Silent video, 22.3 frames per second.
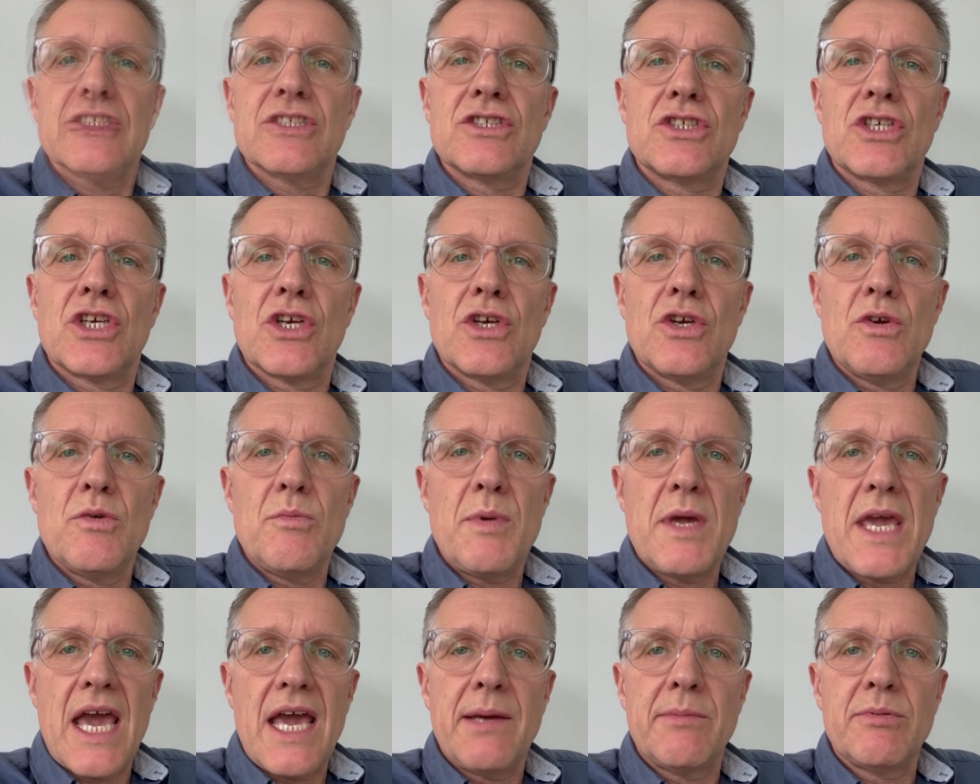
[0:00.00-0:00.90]
to
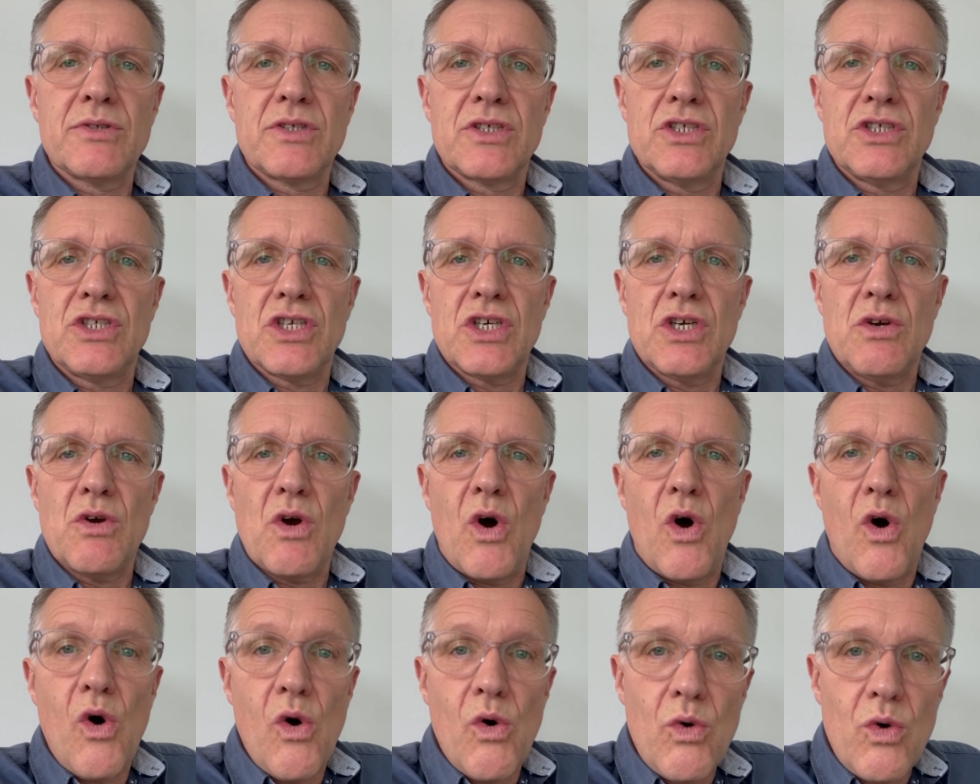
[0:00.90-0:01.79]
be able to do
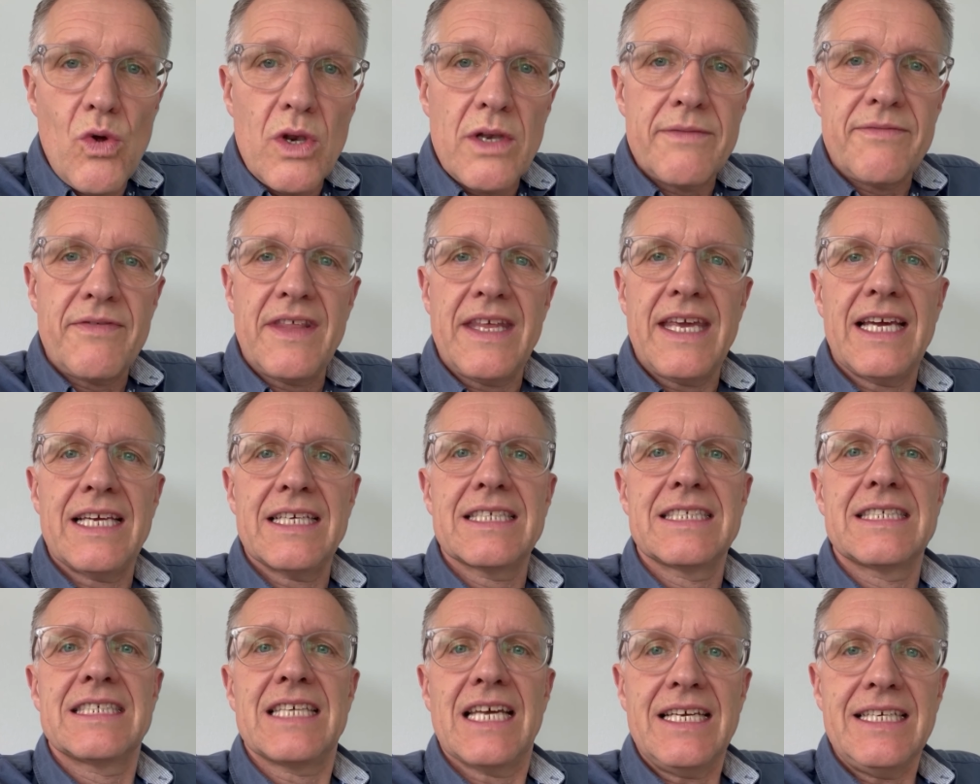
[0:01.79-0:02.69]
all of the
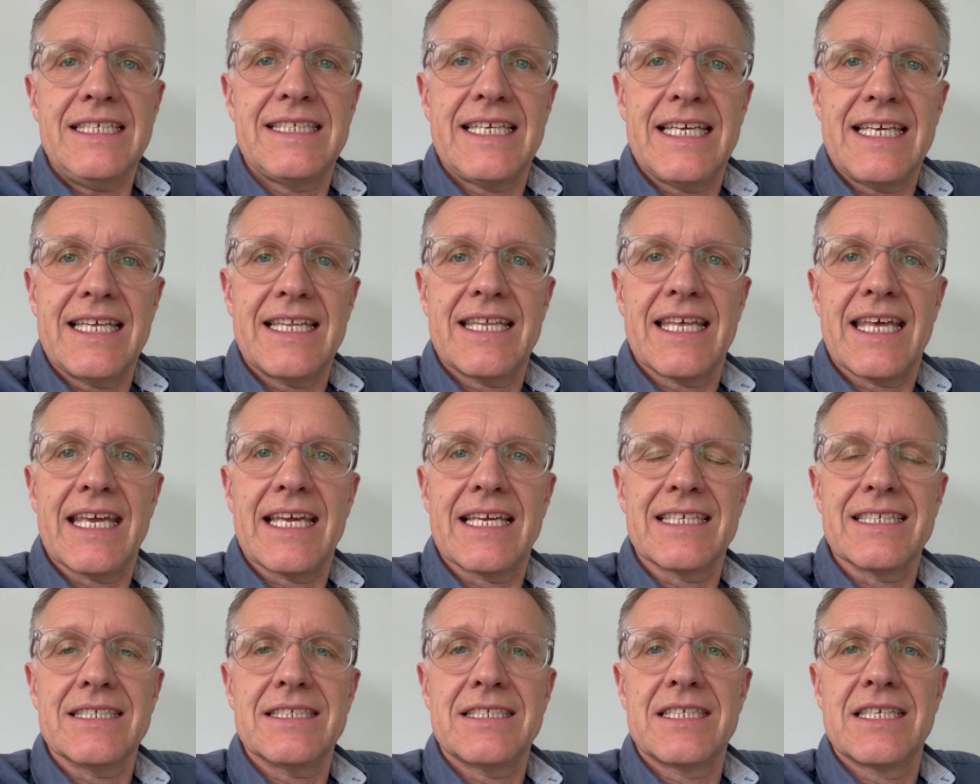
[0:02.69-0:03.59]
exciting
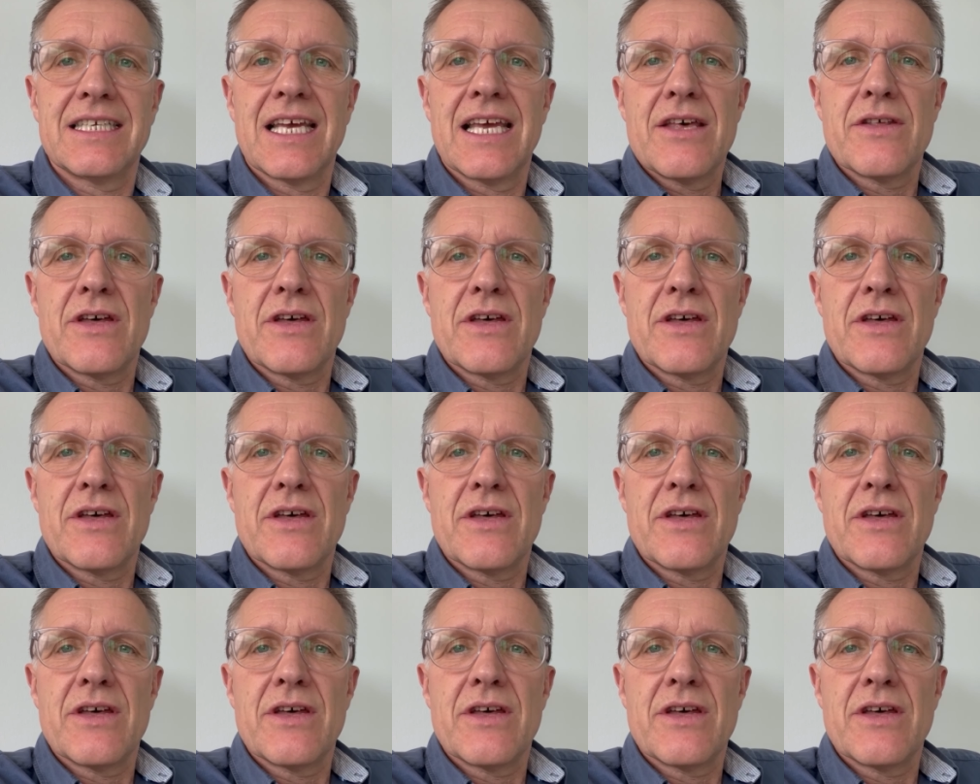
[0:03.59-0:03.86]
things